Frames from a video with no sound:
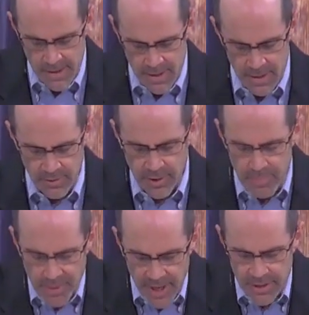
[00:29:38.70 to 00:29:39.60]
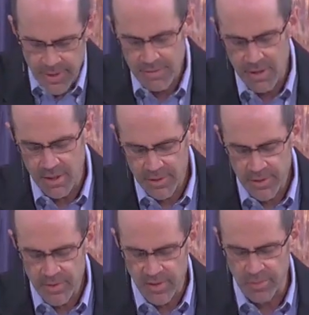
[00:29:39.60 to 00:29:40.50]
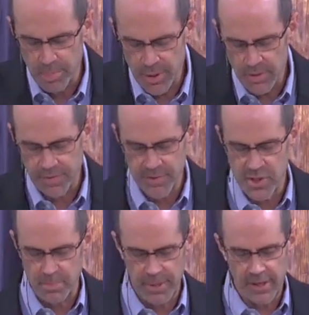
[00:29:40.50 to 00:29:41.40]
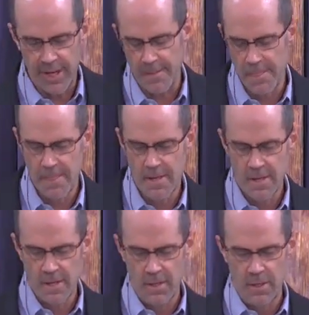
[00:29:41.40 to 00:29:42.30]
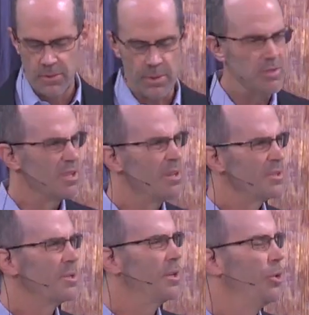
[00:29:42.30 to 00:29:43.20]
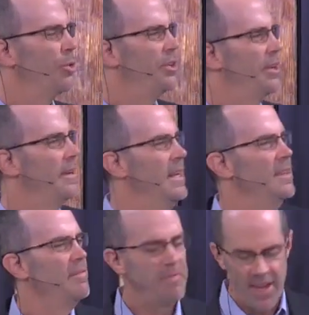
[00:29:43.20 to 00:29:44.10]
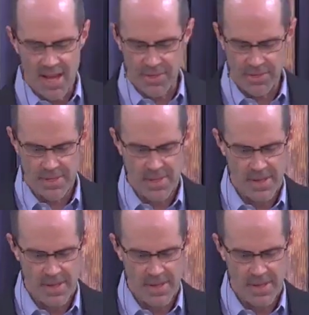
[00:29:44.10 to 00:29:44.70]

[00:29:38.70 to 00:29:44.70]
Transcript: And so I pray, don't ever lose this beautiful spirit towards those who are older in the faith.